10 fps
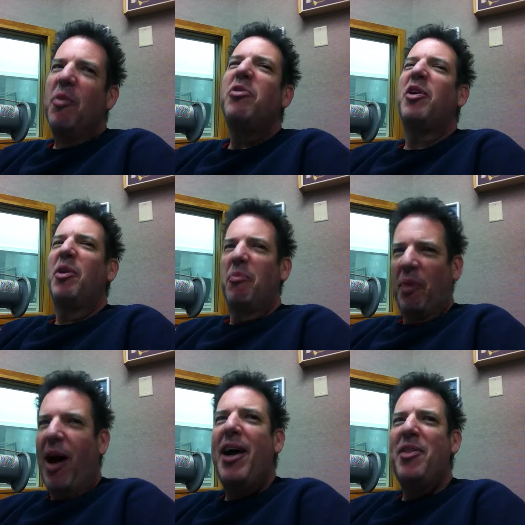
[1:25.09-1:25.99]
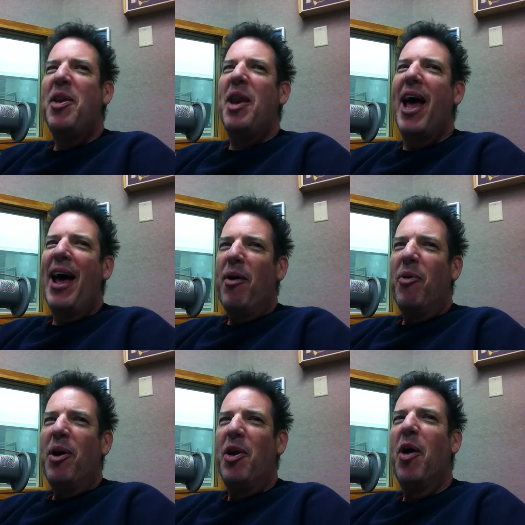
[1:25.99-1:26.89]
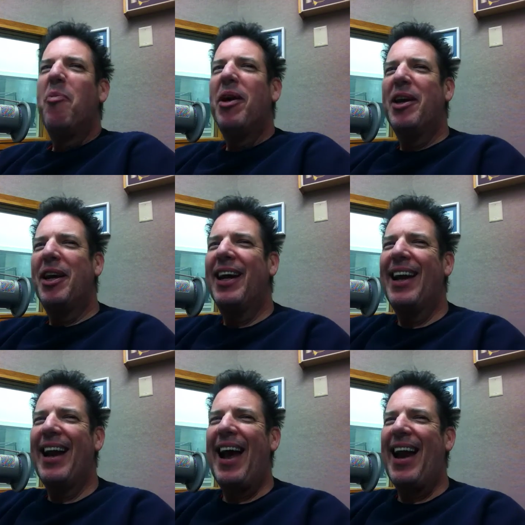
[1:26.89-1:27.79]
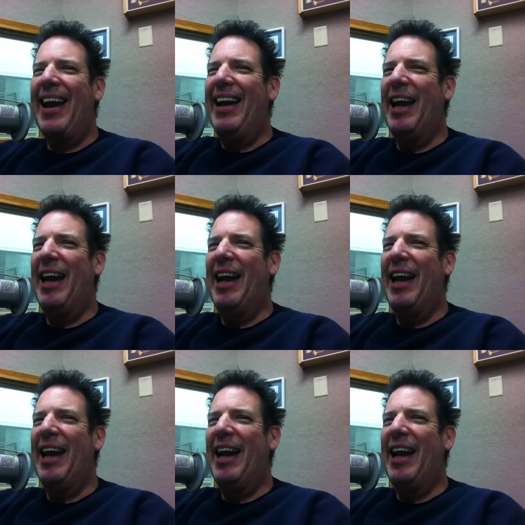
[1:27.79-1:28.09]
Who's in it? Behind the net, where nobody could get at it.